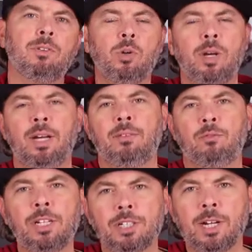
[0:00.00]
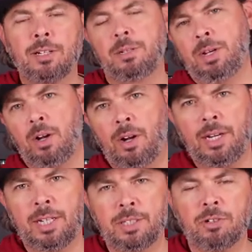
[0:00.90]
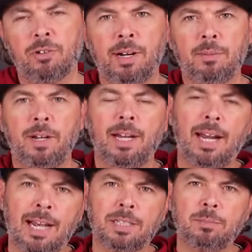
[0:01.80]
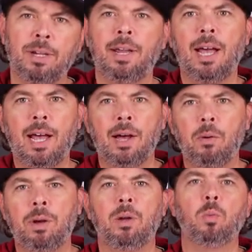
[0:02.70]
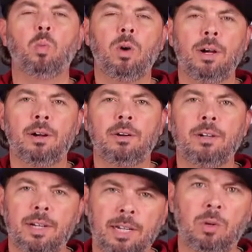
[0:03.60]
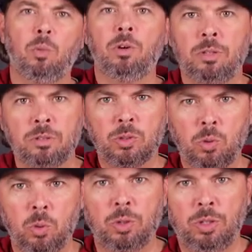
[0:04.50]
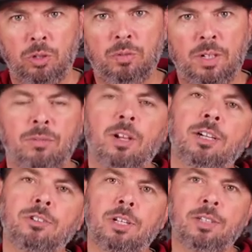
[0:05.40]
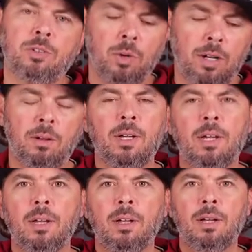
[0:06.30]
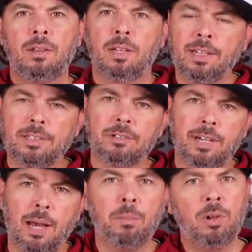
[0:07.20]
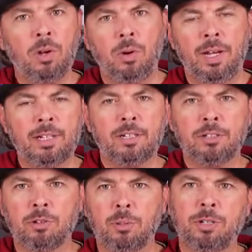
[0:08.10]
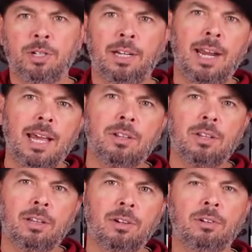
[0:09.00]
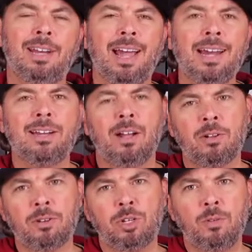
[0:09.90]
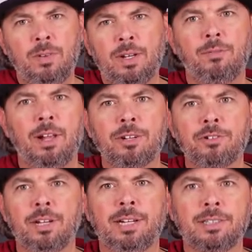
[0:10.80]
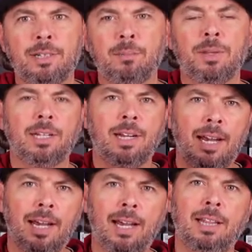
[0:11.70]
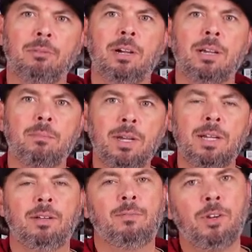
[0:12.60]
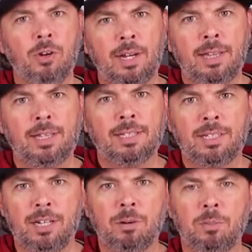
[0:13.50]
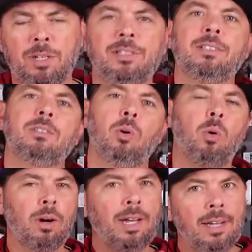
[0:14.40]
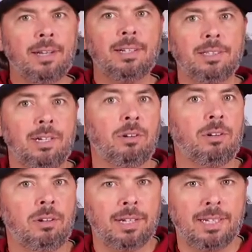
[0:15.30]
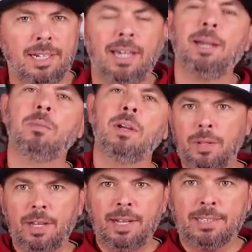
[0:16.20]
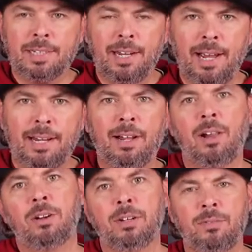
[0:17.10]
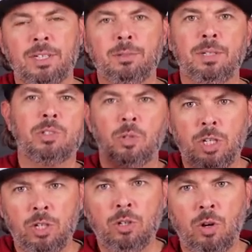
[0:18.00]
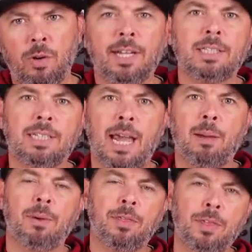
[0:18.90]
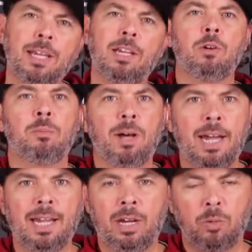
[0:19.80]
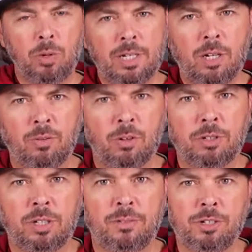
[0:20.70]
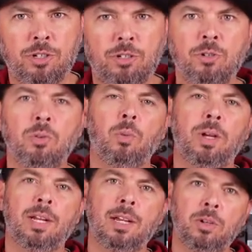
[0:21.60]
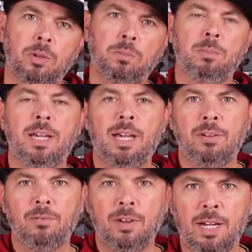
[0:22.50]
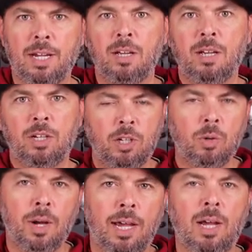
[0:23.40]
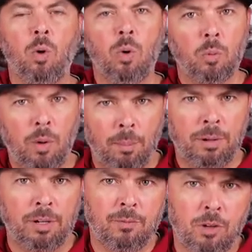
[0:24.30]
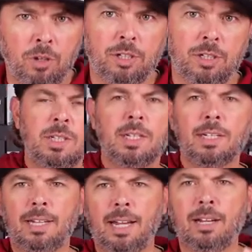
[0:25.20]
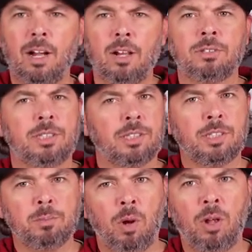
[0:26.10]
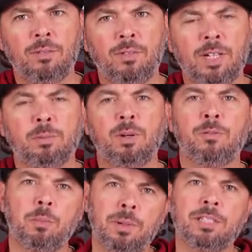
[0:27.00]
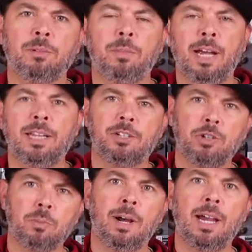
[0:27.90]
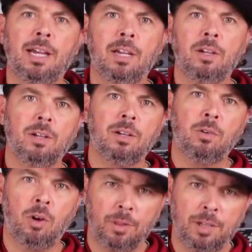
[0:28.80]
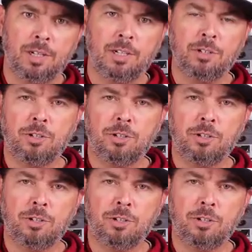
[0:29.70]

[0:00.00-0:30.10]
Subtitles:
of you have reached out to me on Instagram and asked me how and where can I get one of those cool UV flashlights. Well, the links are down below in the description, and that little $9 UV flashlight is something that I highly recommend if you're in the sneaker business or in the sneaker collecting game. It's a $9 investment so that you don't get scammed by thinking you're buying a retail version of a shoe when they could be a fake UA or replica version. $9, it's a small investment for peace of mind that you're buying authentic